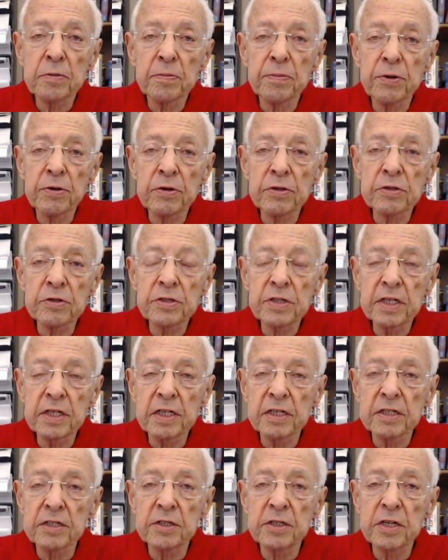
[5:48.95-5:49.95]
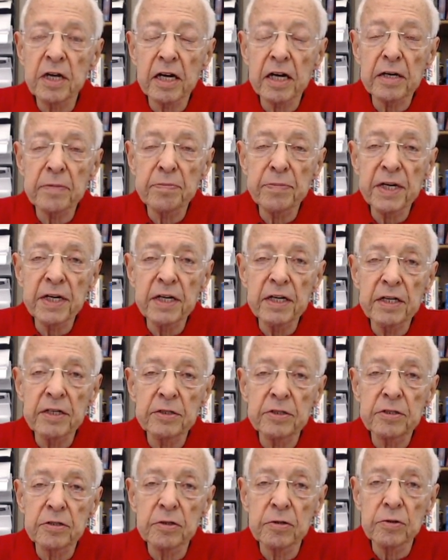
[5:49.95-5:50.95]
Bernstein's
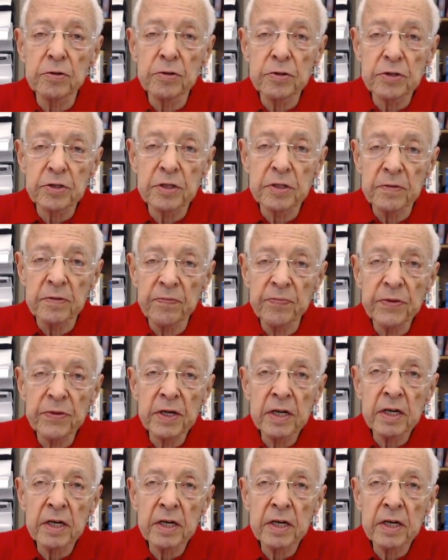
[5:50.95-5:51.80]
Diabetes Solution,